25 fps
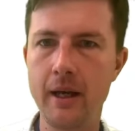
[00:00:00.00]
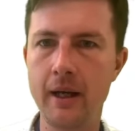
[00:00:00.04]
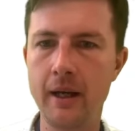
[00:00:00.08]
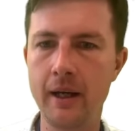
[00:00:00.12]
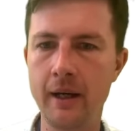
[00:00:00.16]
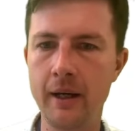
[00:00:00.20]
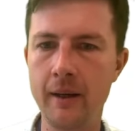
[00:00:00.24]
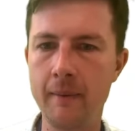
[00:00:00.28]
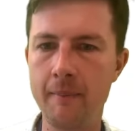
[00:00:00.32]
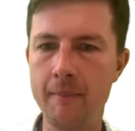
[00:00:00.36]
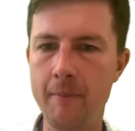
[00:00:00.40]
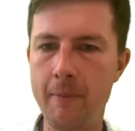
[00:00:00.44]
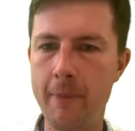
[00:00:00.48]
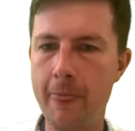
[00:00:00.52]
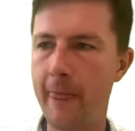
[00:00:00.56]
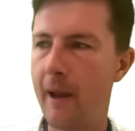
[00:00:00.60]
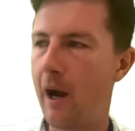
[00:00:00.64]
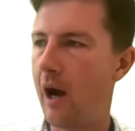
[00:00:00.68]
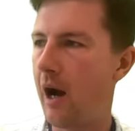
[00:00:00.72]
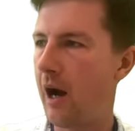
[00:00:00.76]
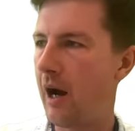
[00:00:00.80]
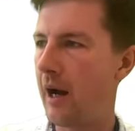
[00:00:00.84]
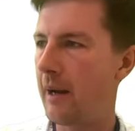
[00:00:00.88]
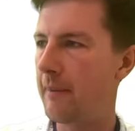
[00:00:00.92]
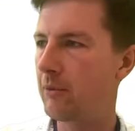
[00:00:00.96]
I'm
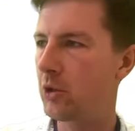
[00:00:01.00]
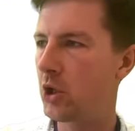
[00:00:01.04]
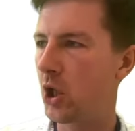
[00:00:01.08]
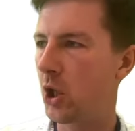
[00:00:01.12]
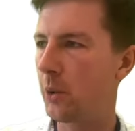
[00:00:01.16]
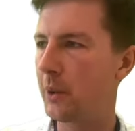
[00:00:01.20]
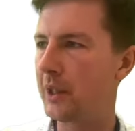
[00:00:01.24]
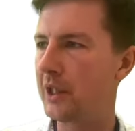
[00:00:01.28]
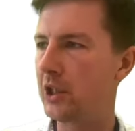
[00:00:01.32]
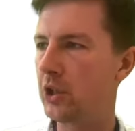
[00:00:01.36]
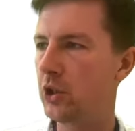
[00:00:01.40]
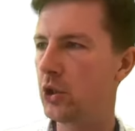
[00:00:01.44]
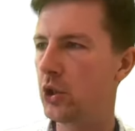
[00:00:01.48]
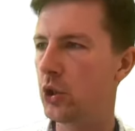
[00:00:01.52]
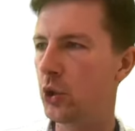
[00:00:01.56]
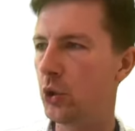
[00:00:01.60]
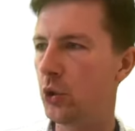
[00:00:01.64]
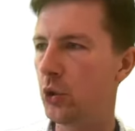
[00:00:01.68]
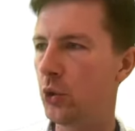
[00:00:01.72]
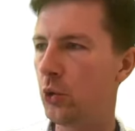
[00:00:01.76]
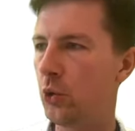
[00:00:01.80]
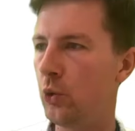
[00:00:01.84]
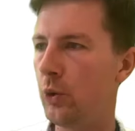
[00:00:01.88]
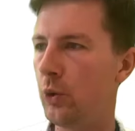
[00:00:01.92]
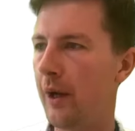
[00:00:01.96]
going
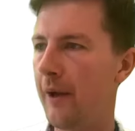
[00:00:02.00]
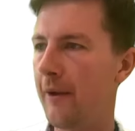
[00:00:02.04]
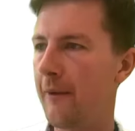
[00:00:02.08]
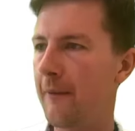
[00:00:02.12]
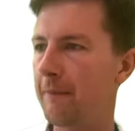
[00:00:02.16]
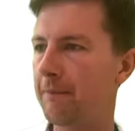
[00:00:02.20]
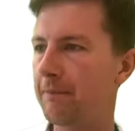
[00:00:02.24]
to